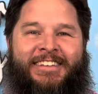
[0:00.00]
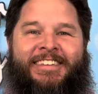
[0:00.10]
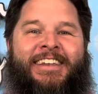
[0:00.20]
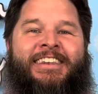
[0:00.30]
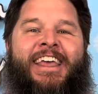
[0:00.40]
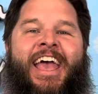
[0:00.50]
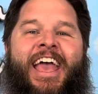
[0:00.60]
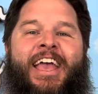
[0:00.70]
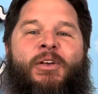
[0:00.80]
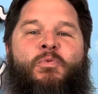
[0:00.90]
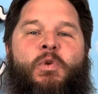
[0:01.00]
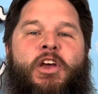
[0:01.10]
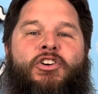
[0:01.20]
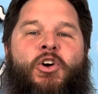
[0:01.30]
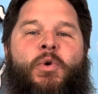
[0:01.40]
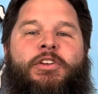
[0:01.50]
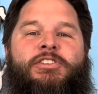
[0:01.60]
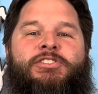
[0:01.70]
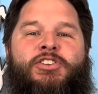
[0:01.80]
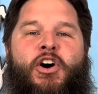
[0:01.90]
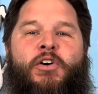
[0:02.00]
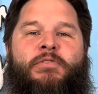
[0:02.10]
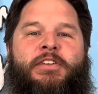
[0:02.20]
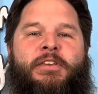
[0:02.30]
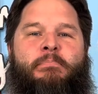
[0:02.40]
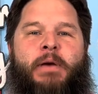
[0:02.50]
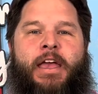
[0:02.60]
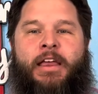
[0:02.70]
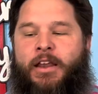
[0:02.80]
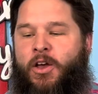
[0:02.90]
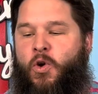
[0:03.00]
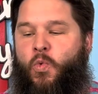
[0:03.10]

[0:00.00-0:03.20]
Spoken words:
Today, we are going to solve the debate.